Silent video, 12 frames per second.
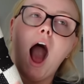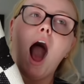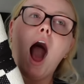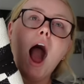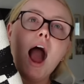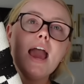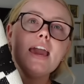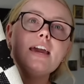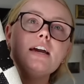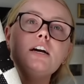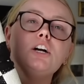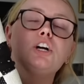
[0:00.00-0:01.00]

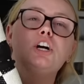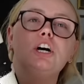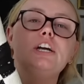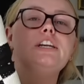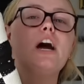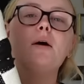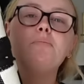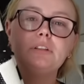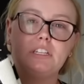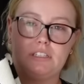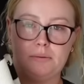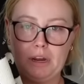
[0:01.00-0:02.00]
I could not
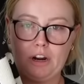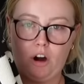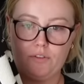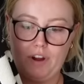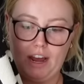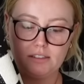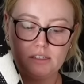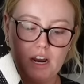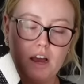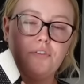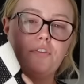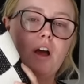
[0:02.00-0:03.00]
put this in my cart fast
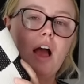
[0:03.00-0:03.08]
enough.